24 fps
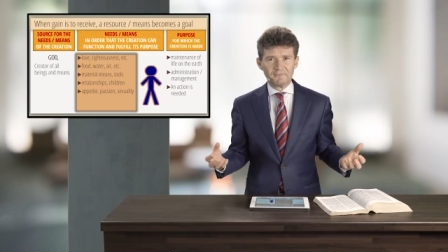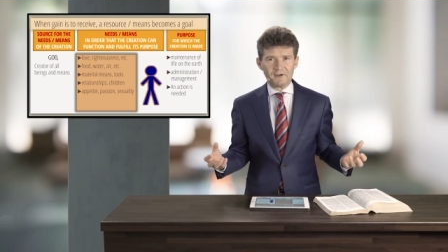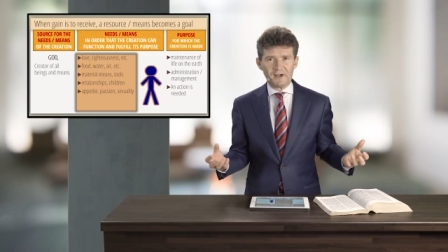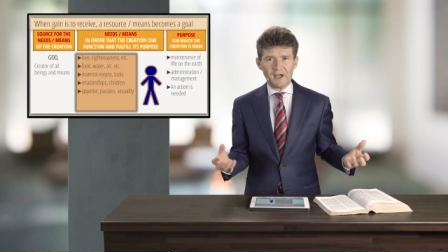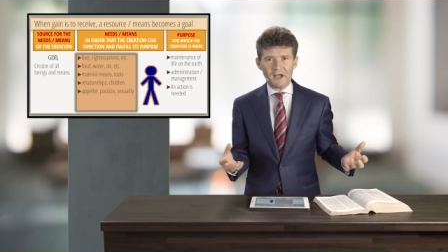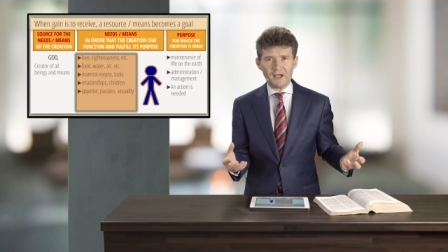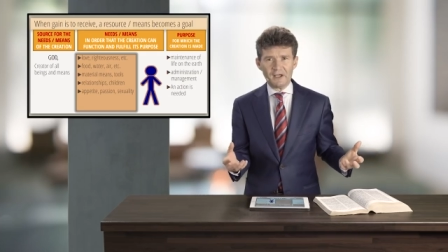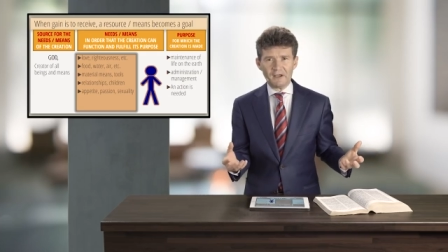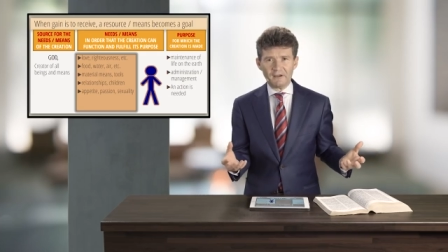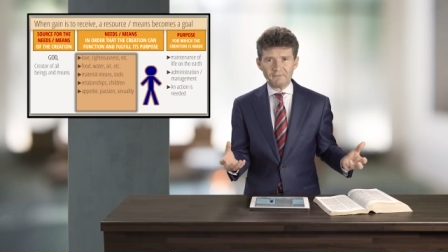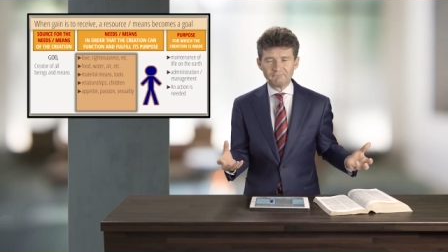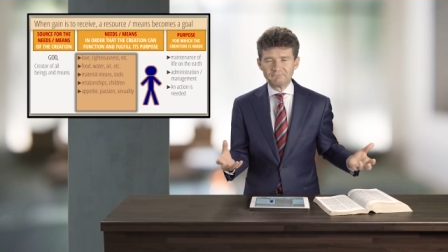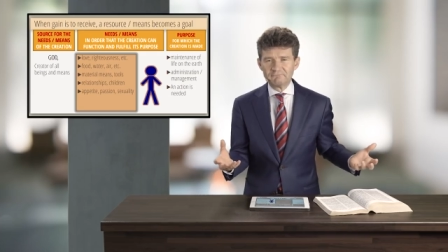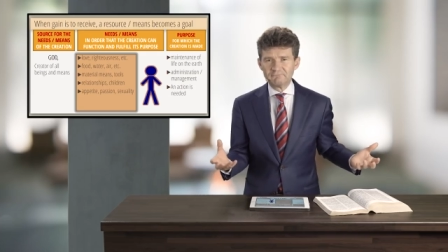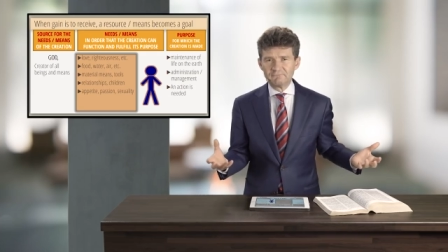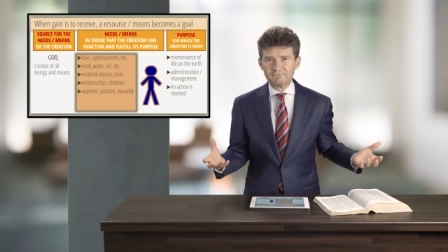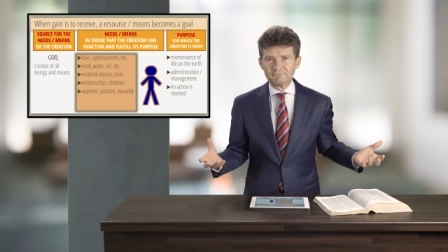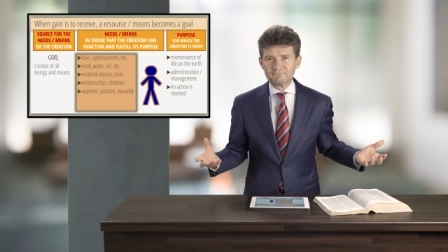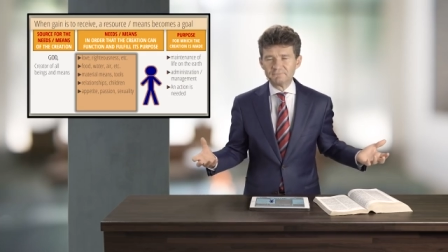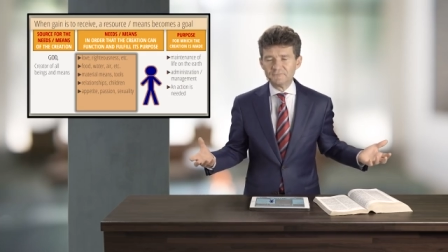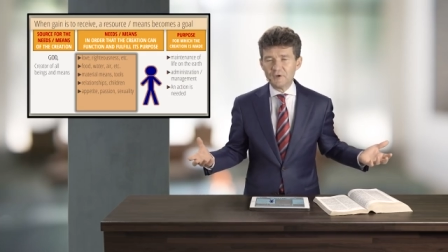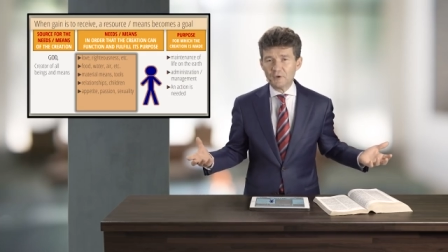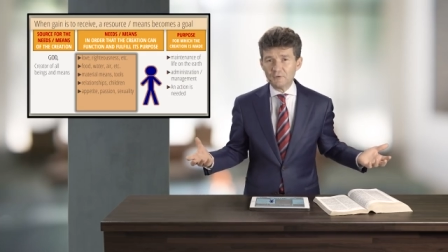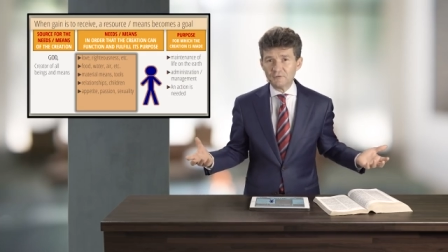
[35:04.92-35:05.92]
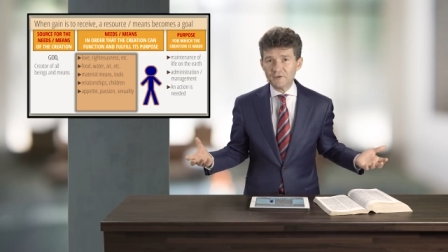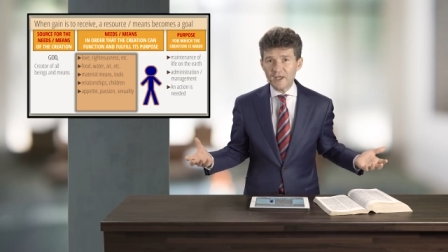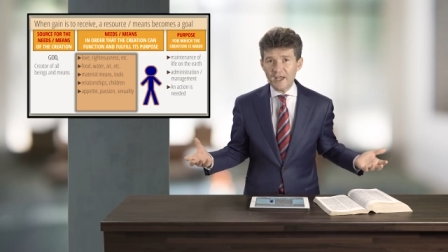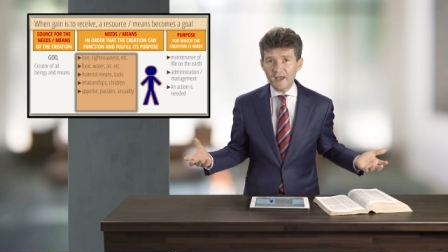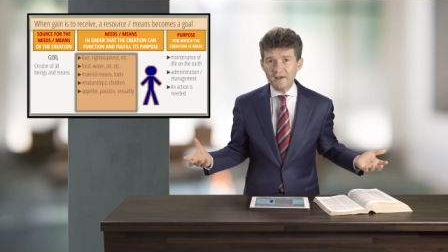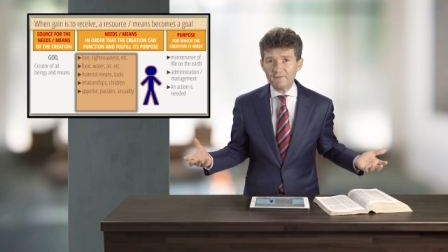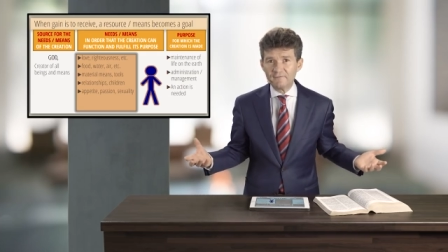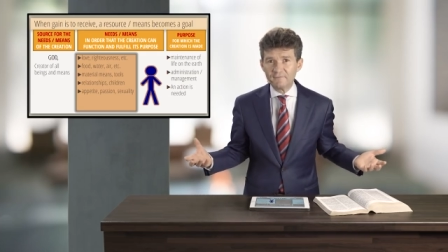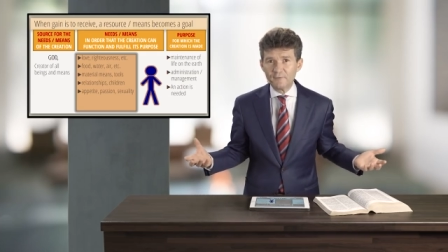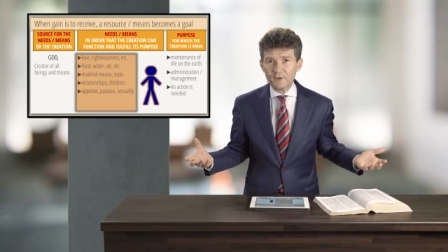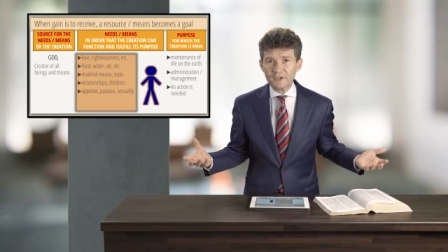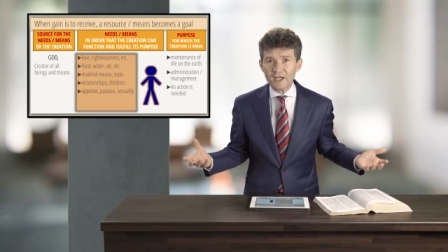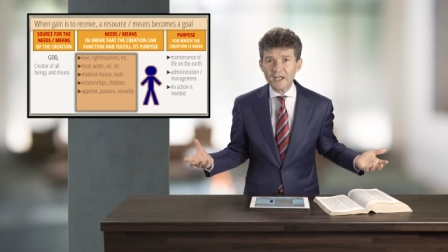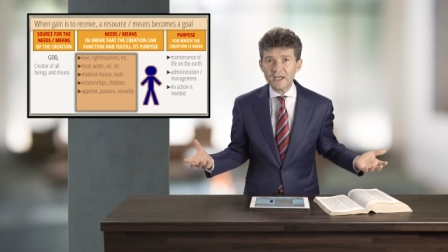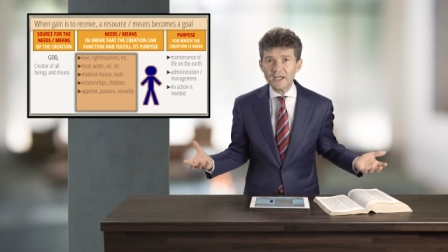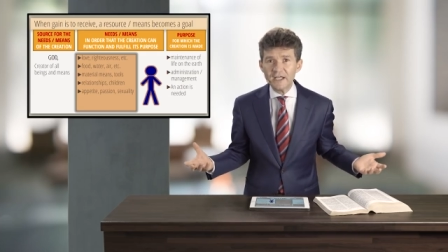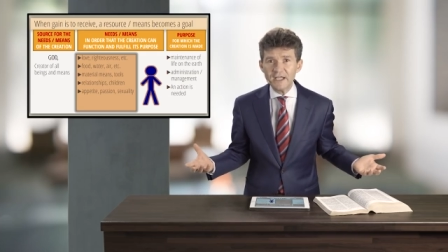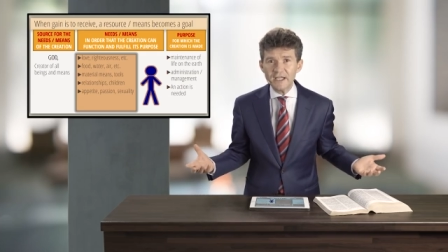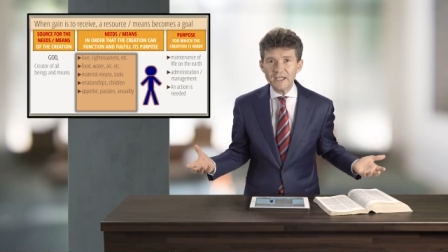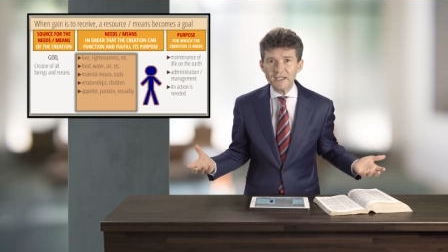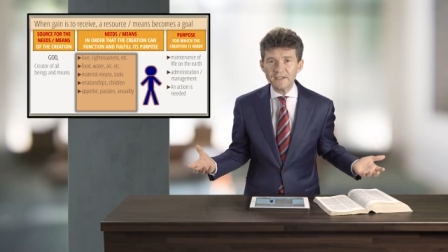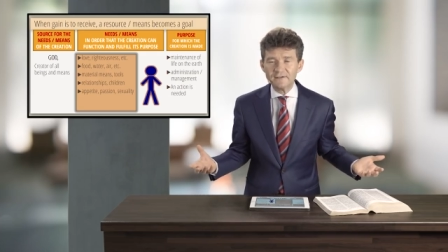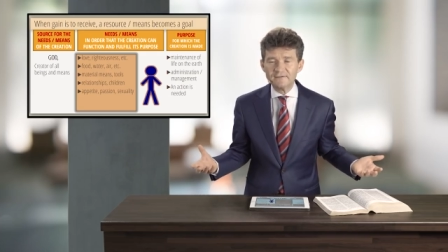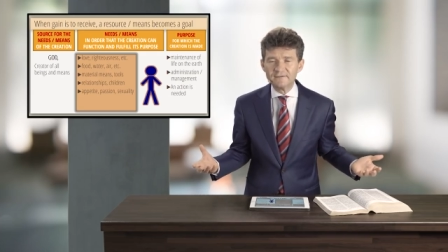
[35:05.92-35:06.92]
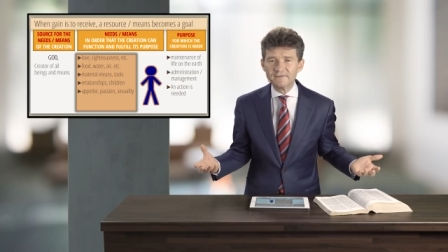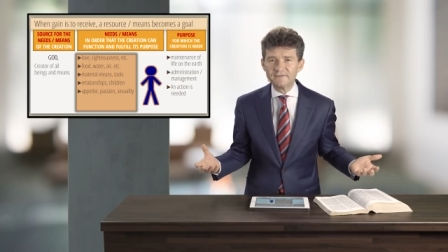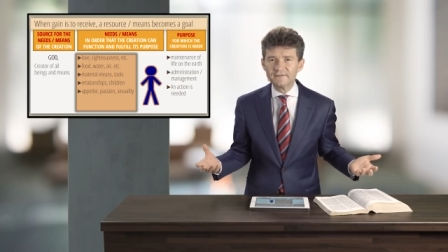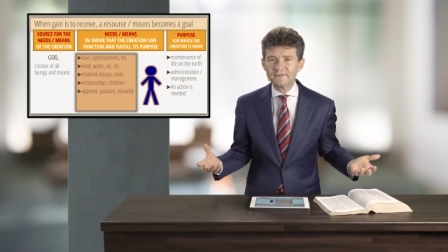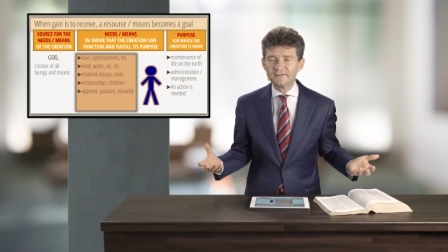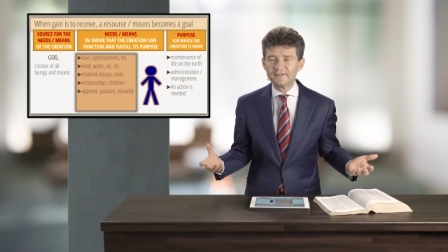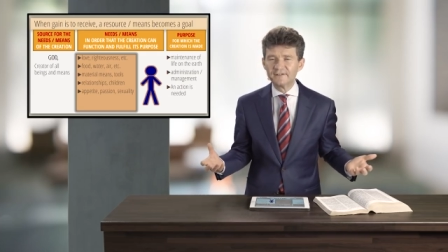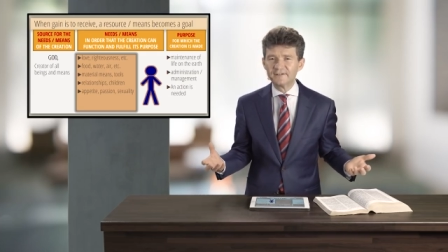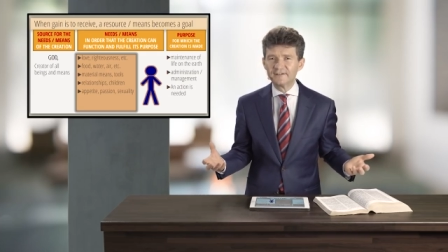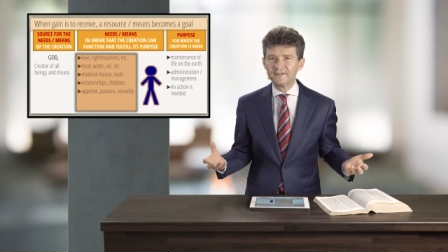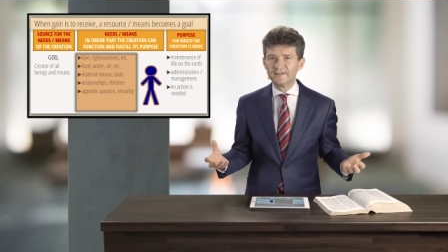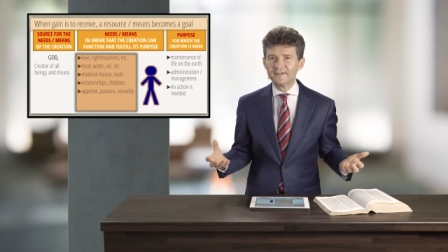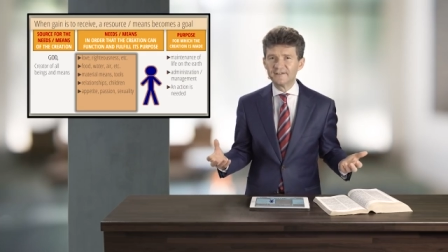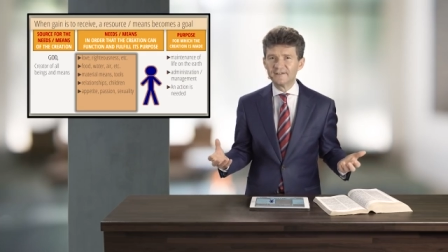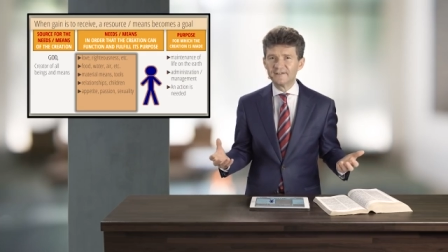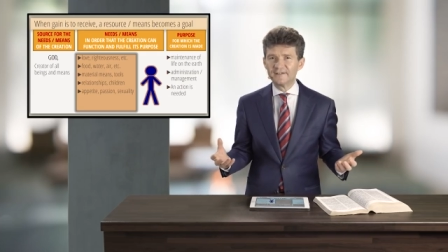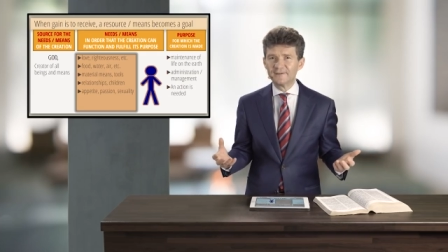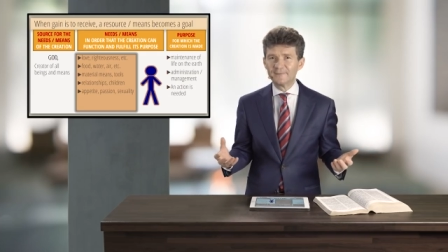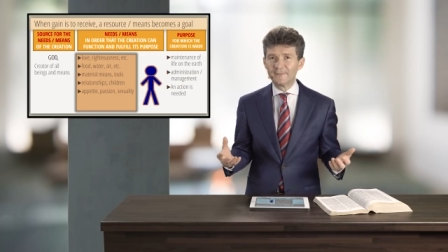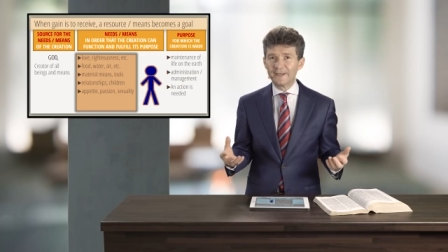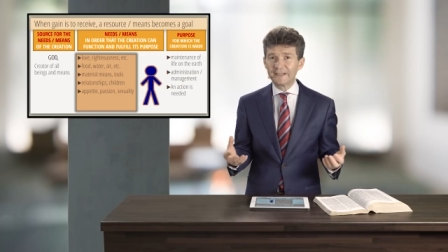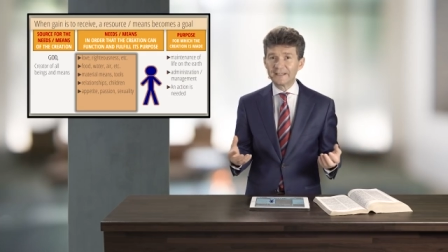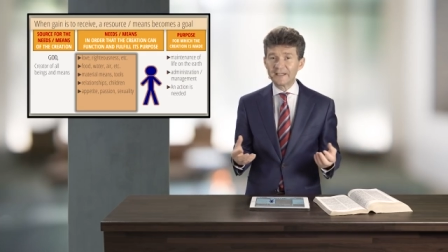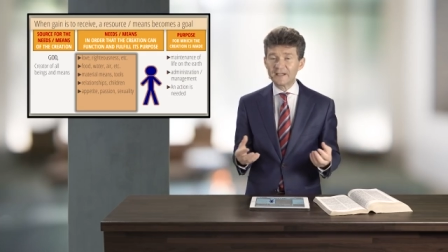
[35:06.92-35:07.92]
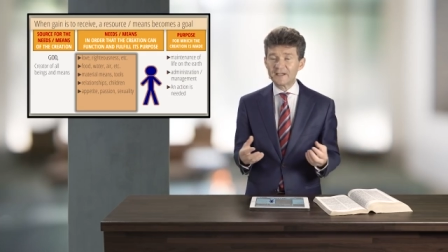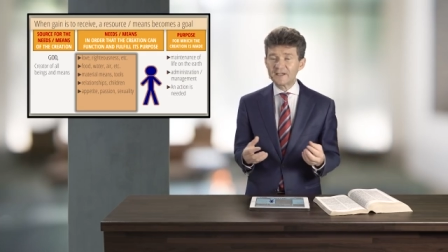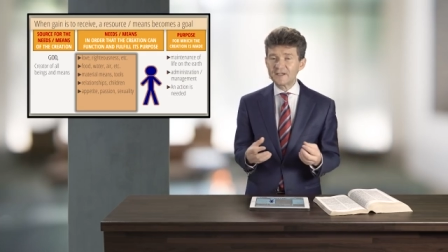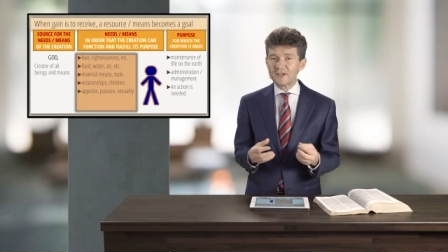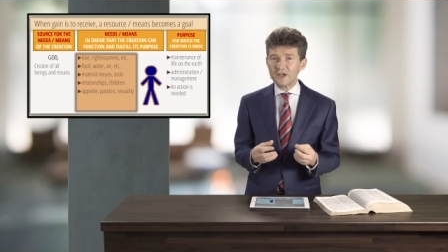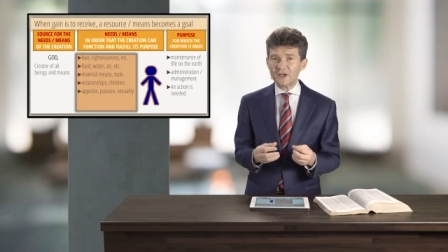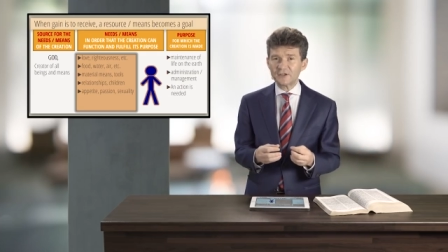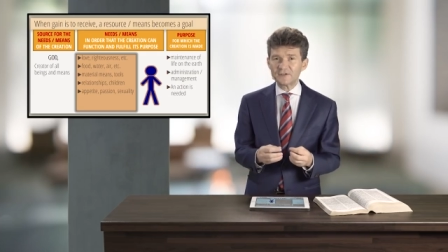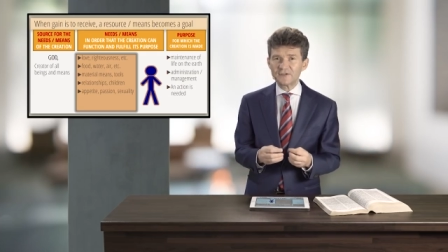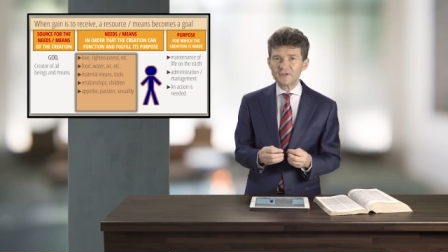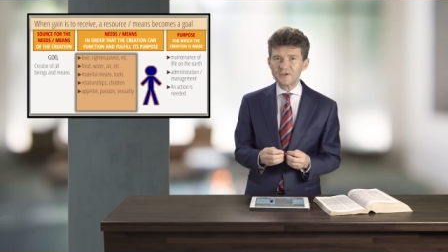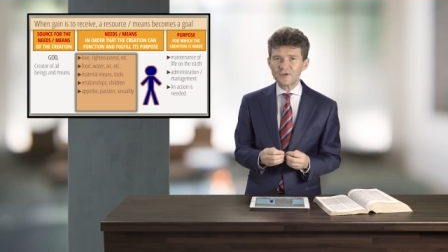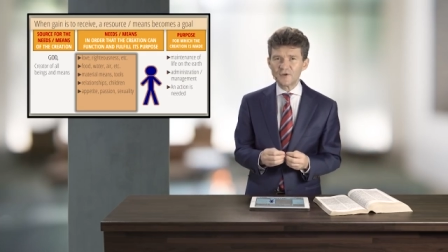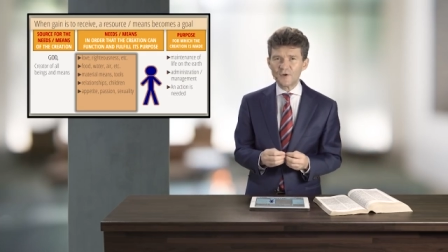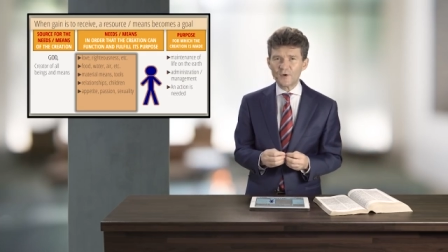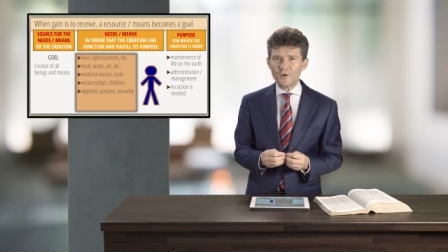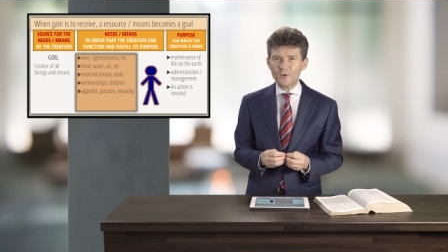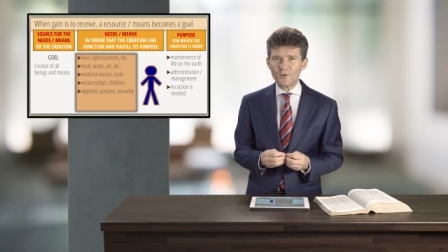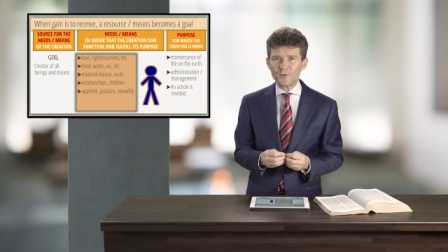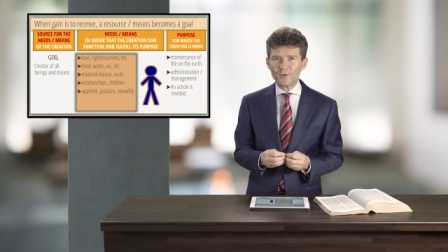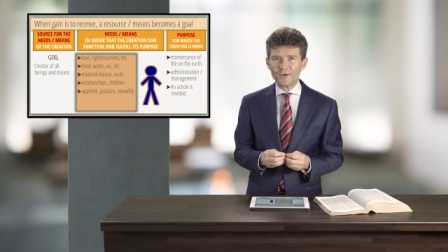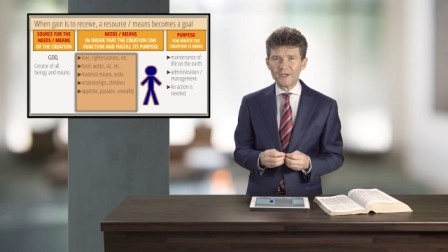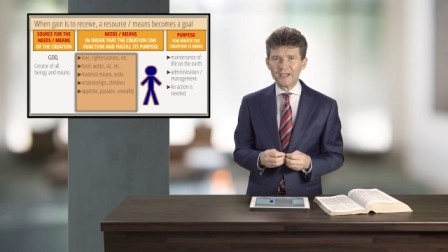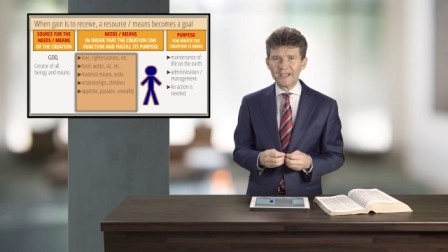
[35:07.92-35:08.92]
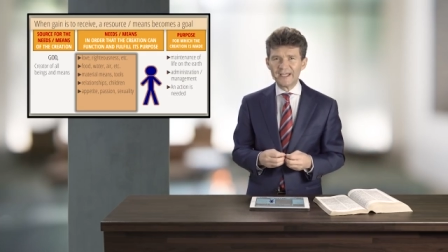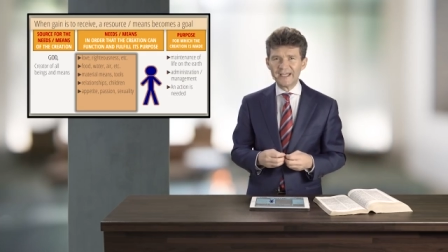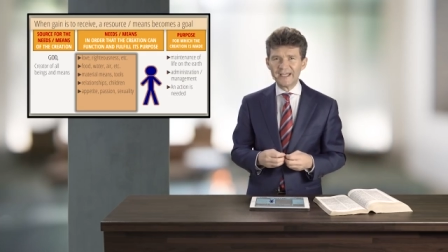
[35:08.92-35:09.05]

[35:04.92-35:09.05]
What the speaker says: I don't have what I need. But it's not so.